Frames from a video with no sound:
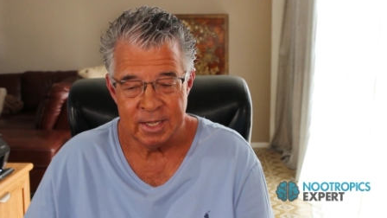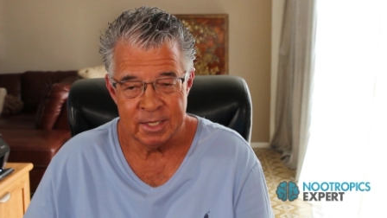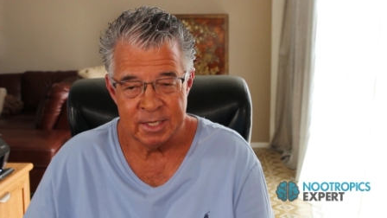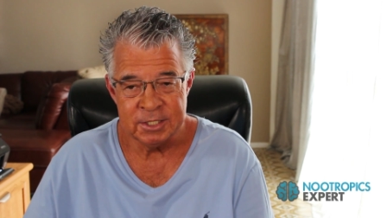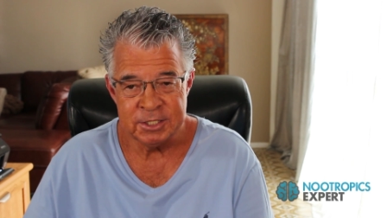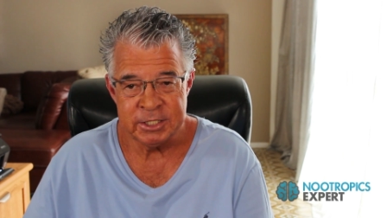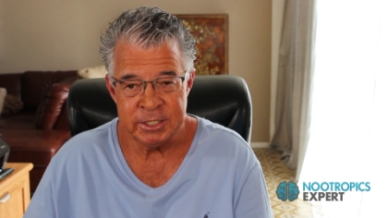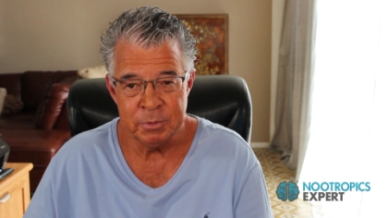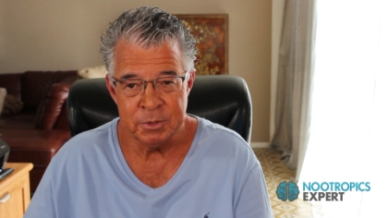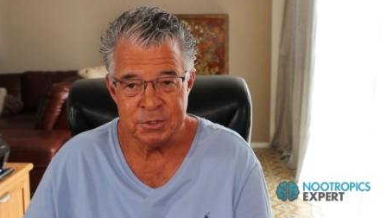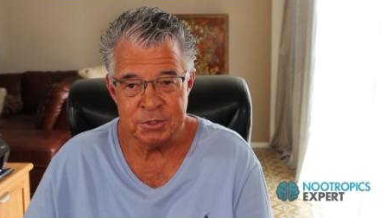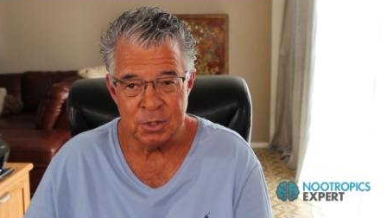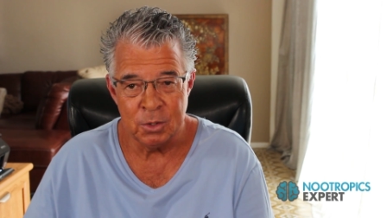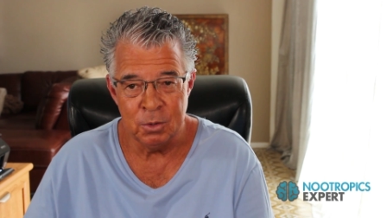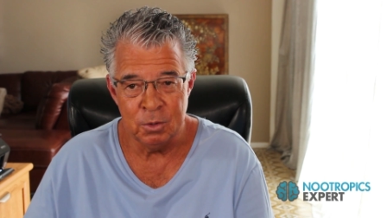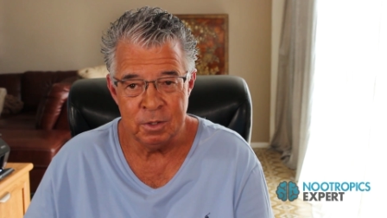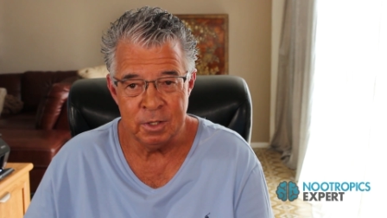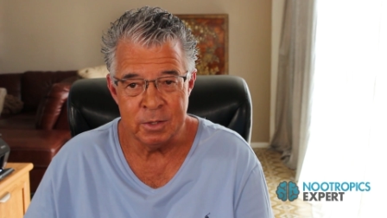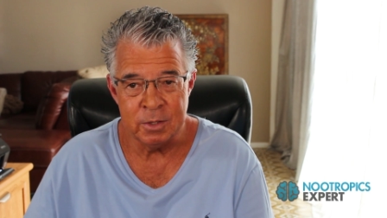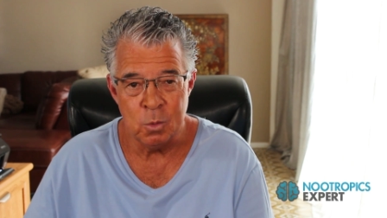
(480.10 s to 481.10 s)
And she was
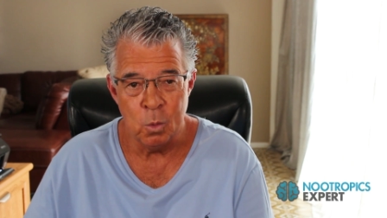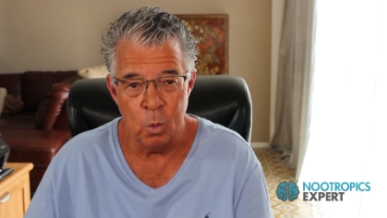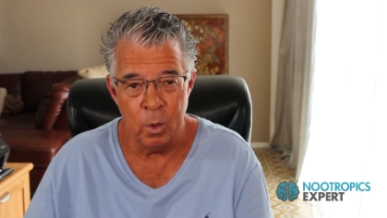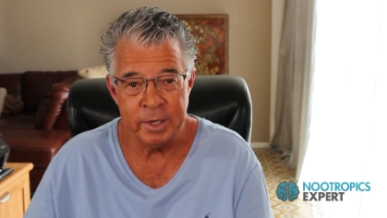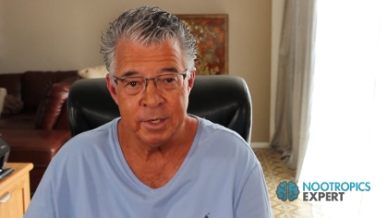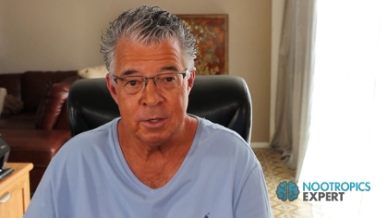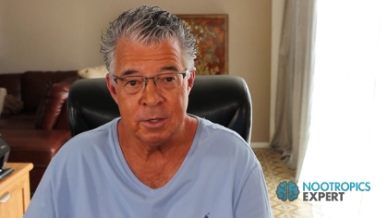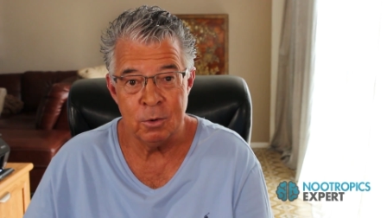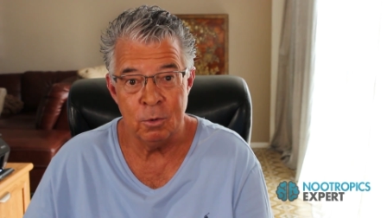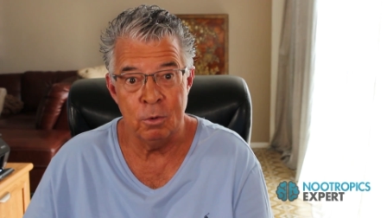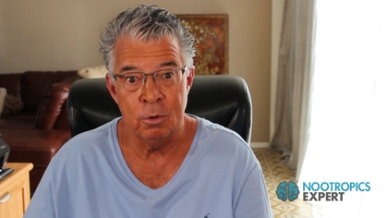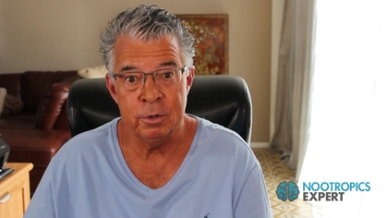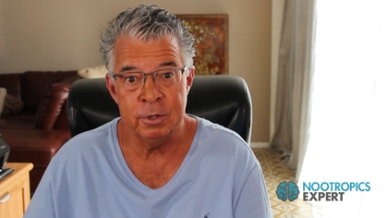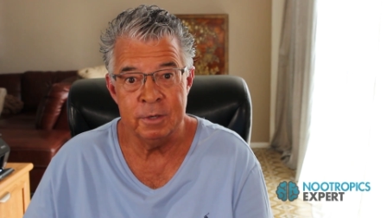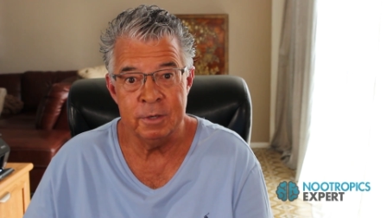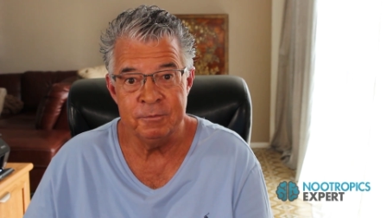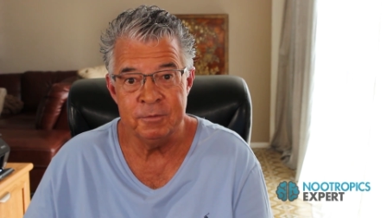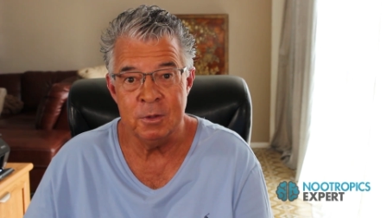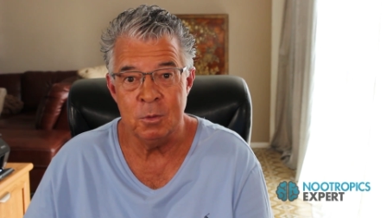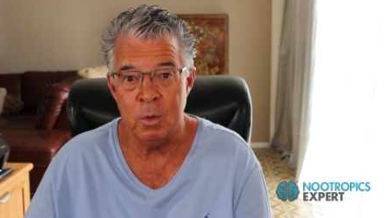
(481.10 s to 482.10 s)
only one
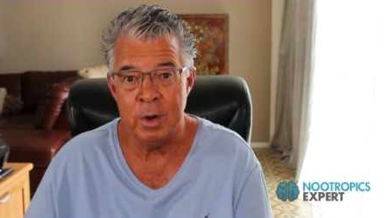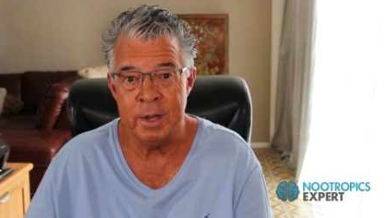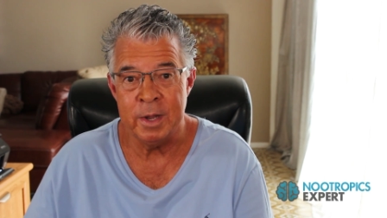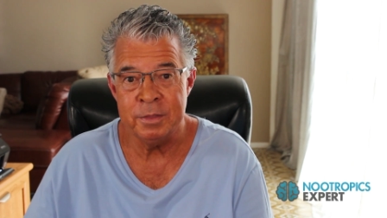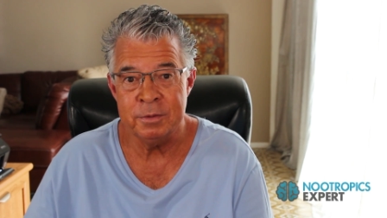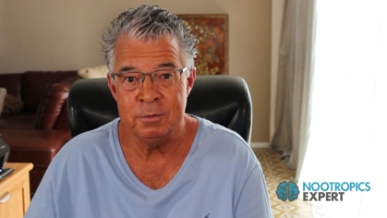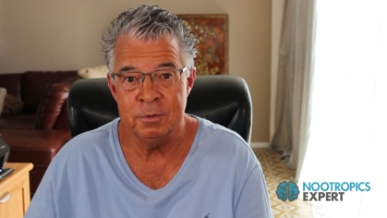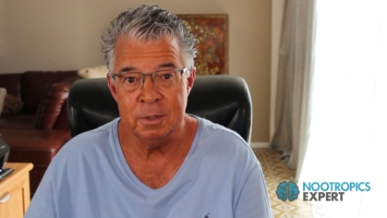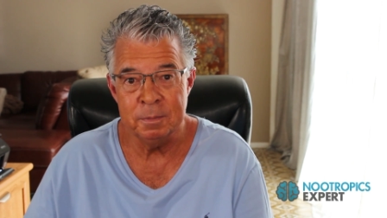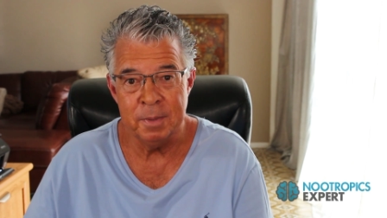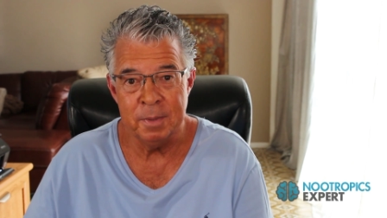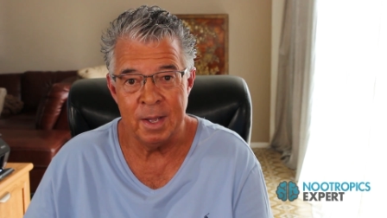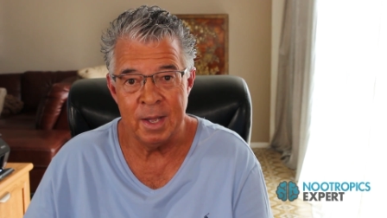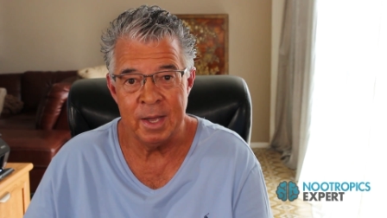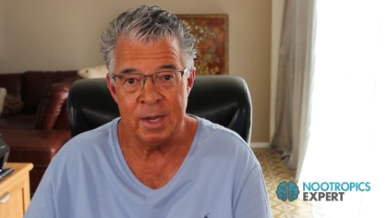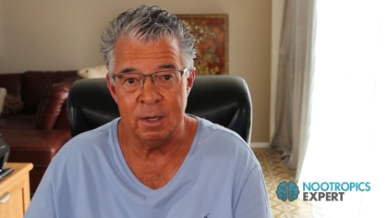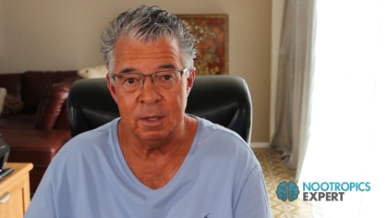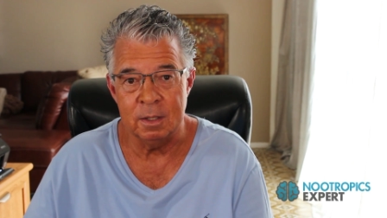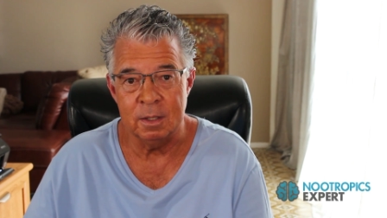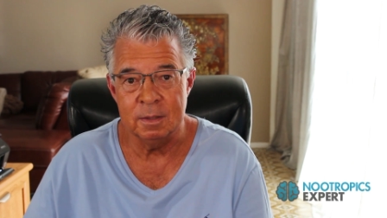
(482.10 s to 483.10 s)
quarter of the way through the
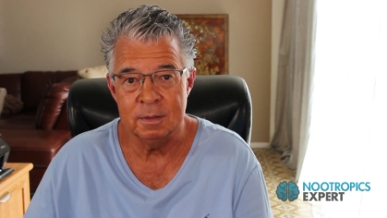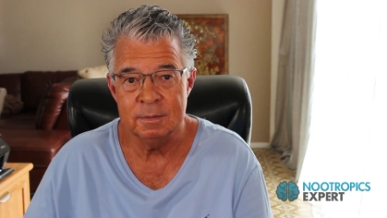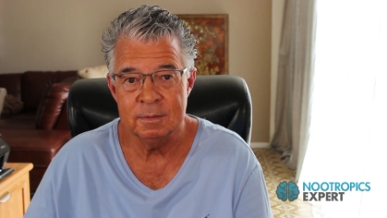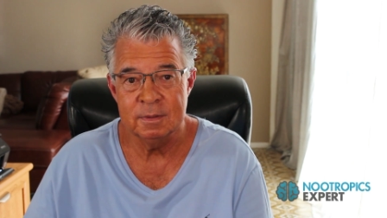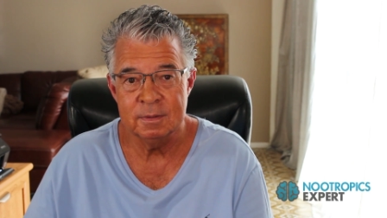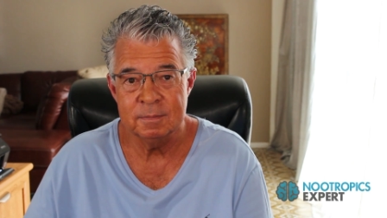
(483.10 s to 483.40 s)
bottle.